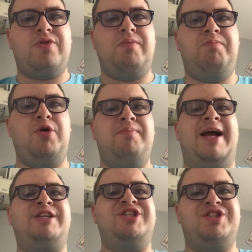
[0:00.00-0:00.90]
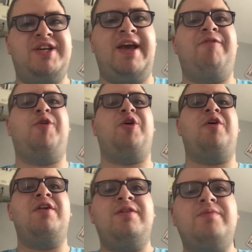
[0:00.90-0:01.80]
put matches together,
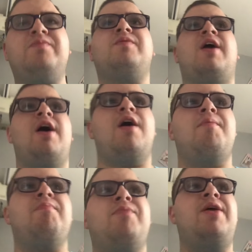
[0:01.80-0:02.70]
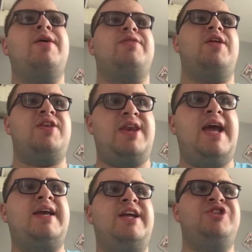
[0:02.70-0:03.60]
the
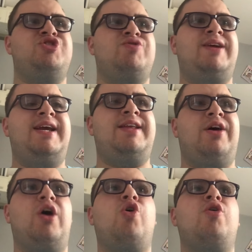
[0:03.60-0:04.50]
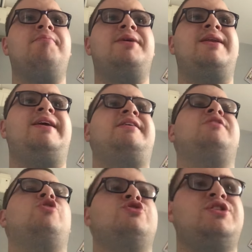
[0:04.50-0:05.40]
neck injury that ultimately
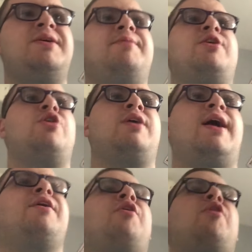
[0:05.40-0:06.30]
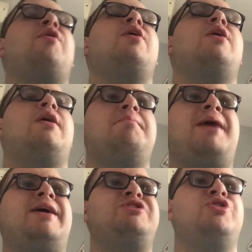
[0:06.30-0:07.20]
cost him and Gargano a
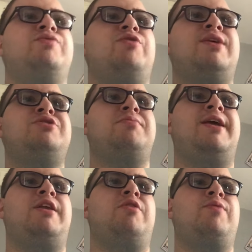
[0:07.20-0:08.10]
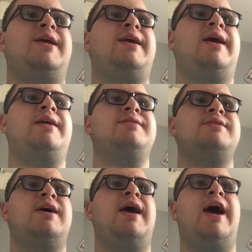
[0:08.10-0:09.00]
match over WrestleMania weekend,
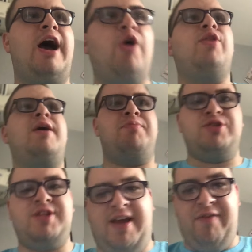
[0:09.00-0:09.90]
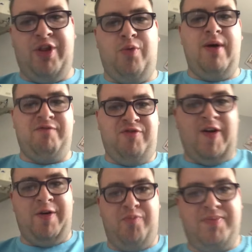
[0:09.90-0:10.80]
how they put together the one
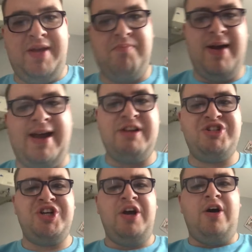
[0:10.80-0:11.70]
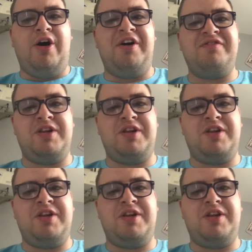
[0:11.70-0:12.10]
final beat match after